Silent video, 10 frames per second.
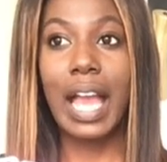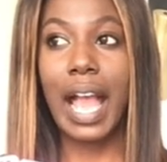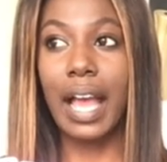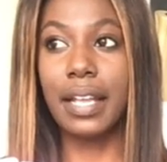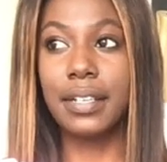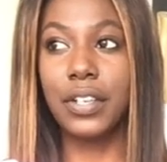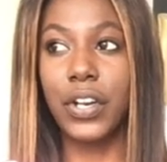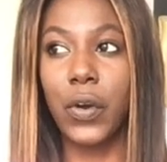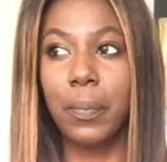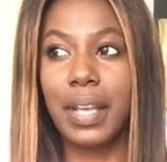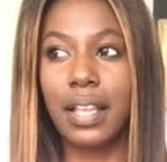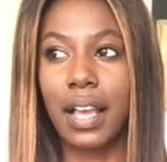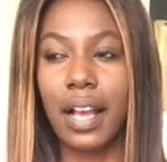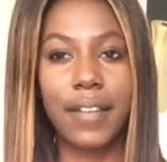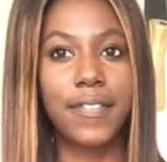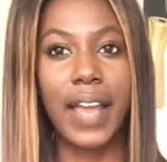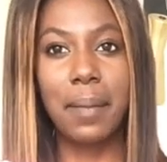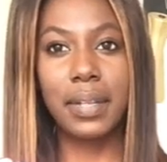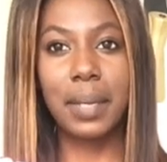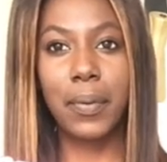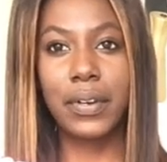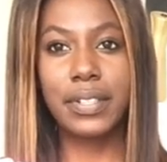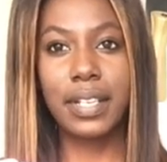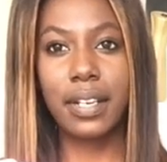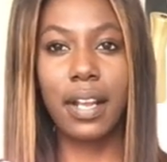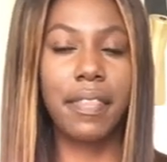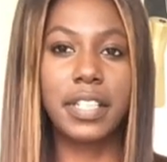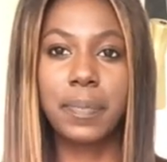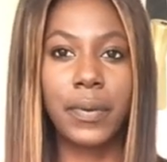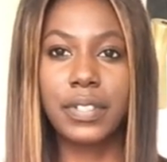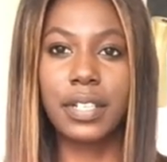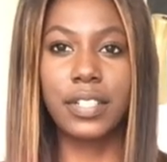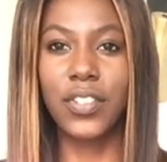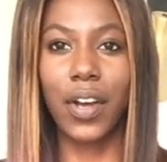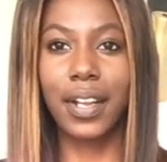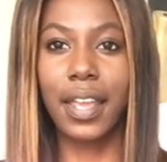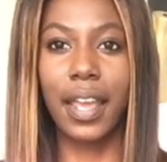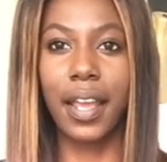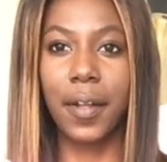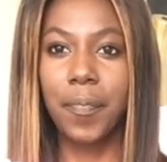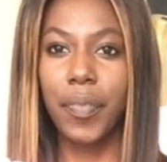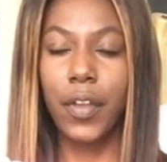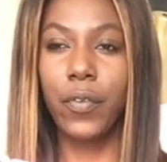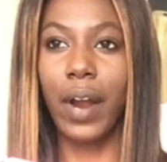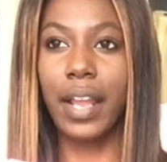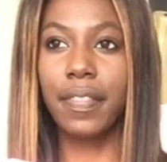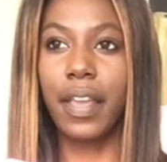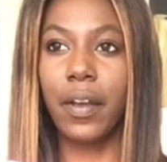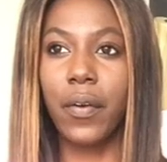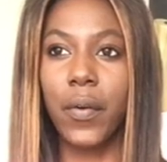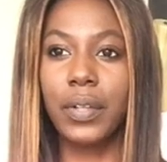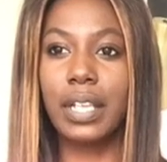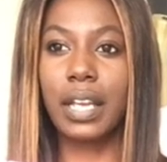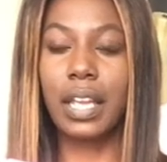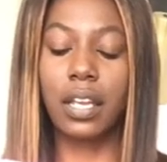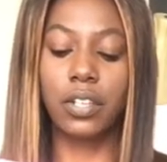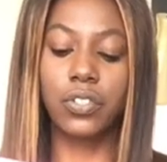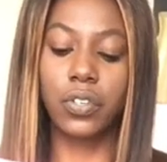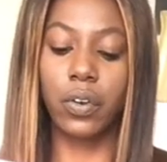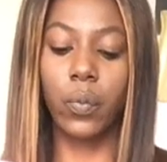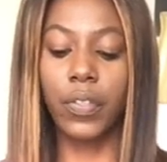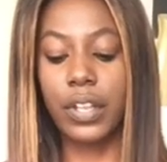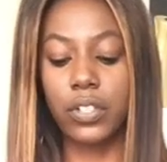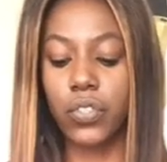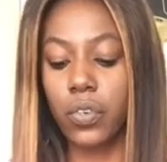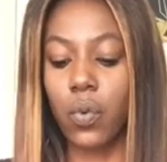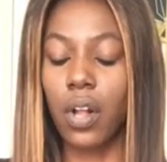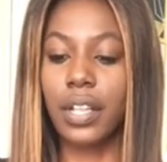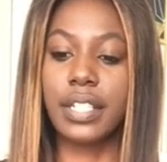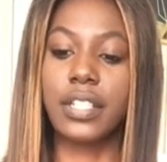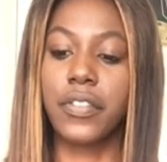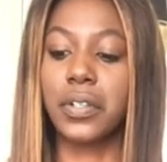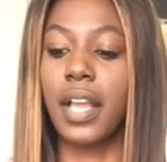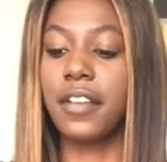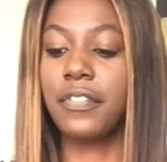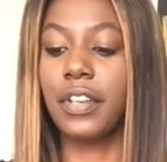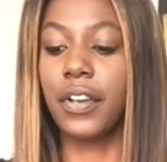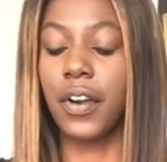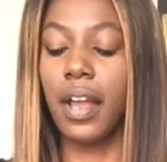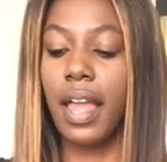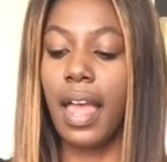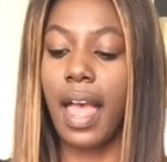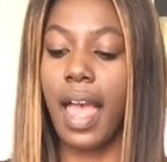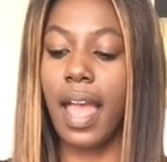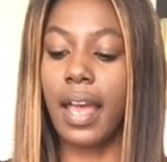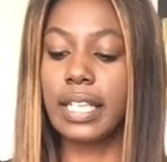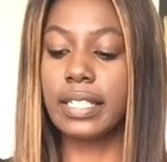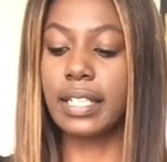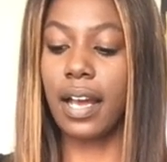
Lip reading: and, you know, being a family person, this person is not a king, right? They are only a king in within certain qualities of their life here. And